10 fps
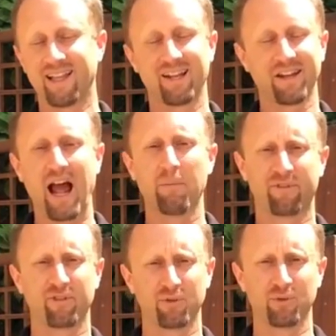and that is
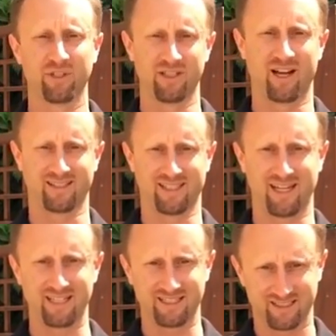absolutely not the
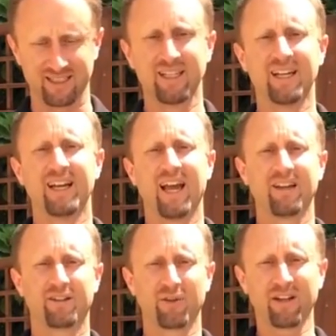case.
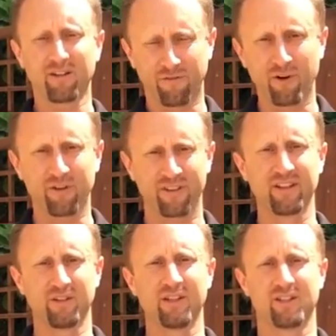And so that's the first thing
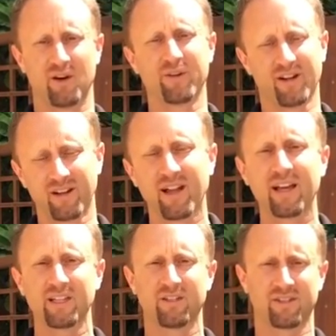that you need to know. It's
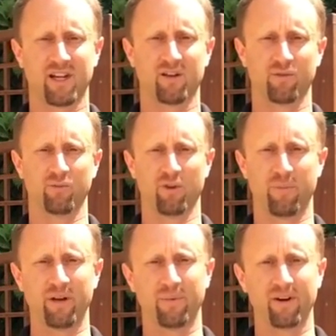unlikely you stay in a room
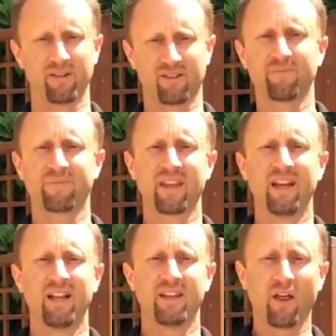with bed bugs.
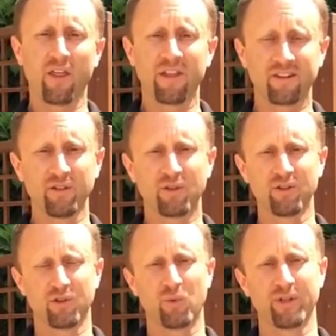The other things that you
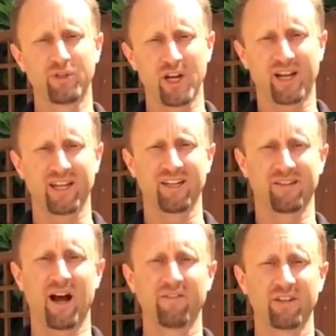can do when you check in
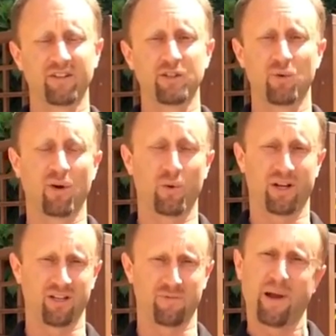is obviously do a
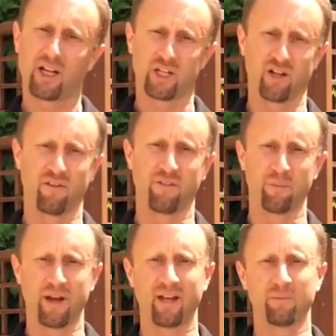quick inspection of
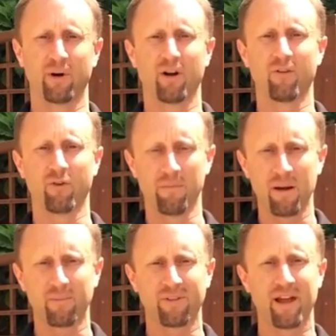the bed. But
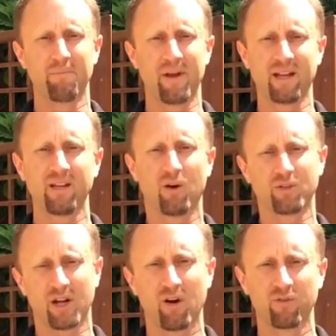remember that many
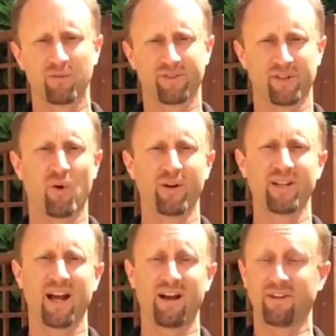hotel rooms are
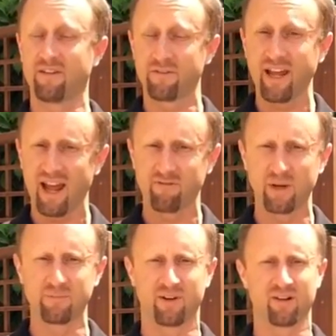going to have, if they have
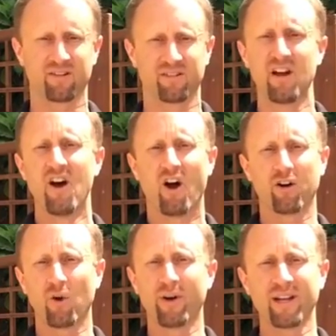bed bugs,
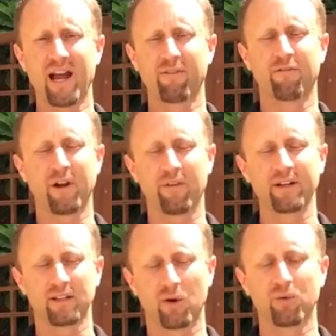are going to have a
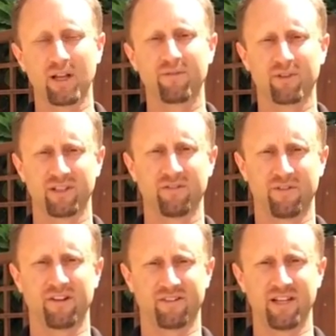very low-level
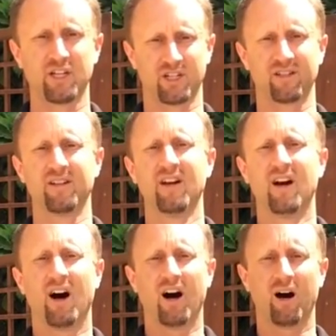infestation.
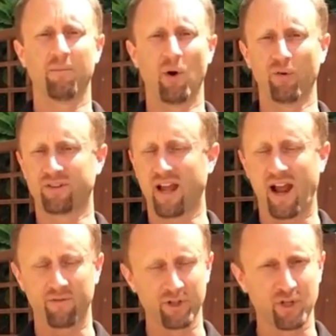Most
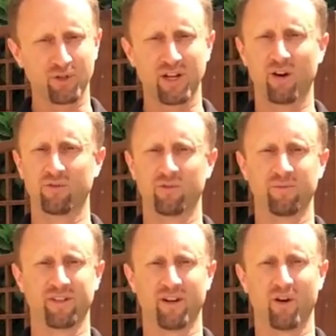average hotel
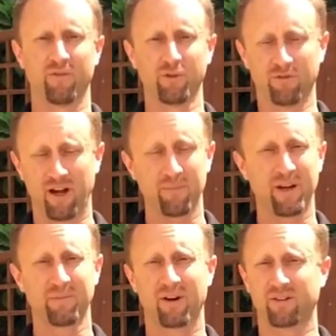rooms, if you find
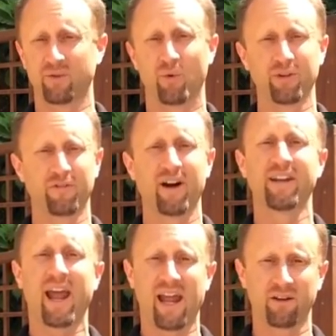bed bugs, you only
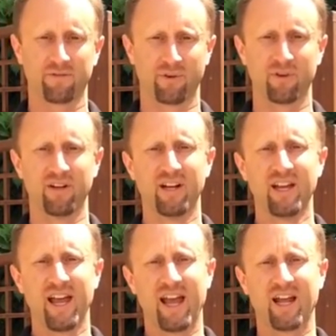find a handful.
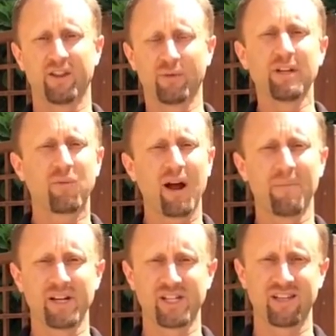And the reason why
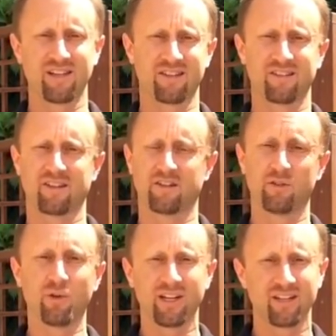I'm mentioning this is because
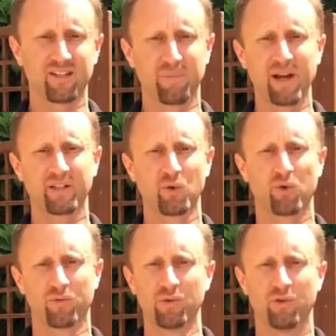you can inspect
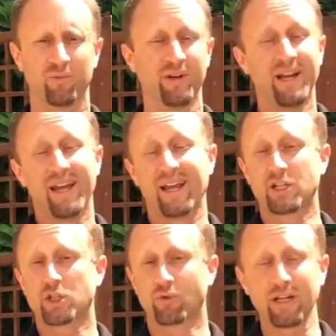your room
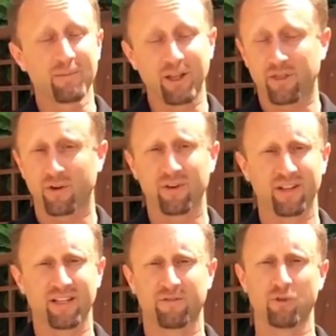extremely
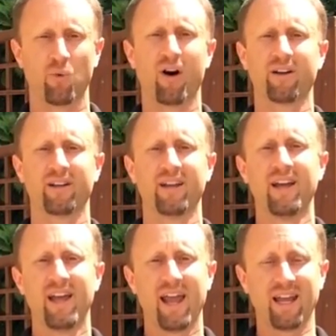thoroughly if you wanted,
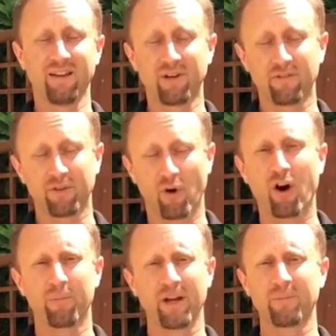and even if there
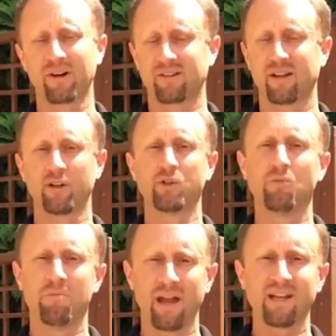are bed bugs there,
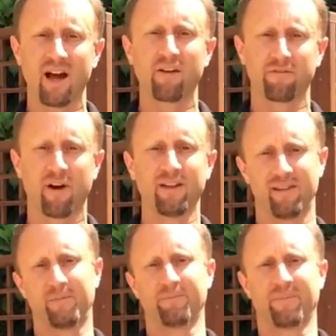you may not
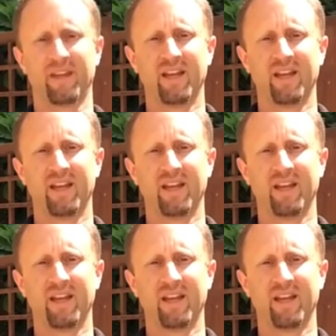find them.